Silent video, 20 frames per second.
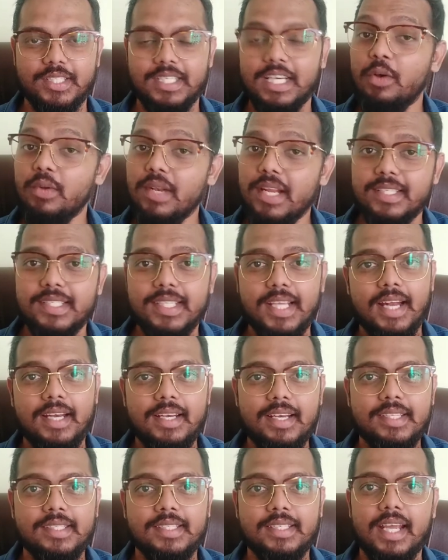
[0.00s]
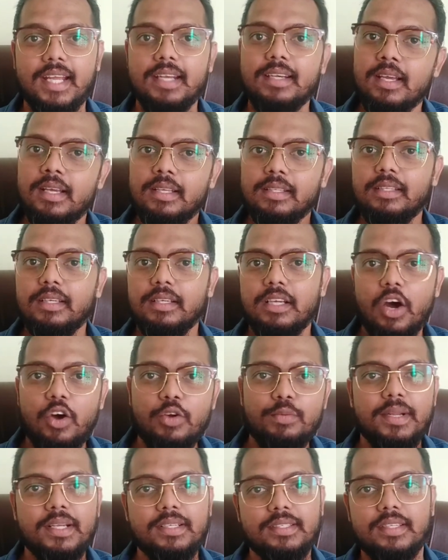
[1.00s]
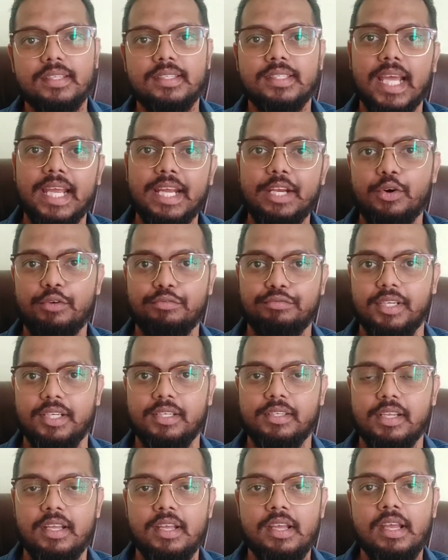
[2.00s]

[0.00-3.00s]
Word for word: Now let's understand the government's side of it.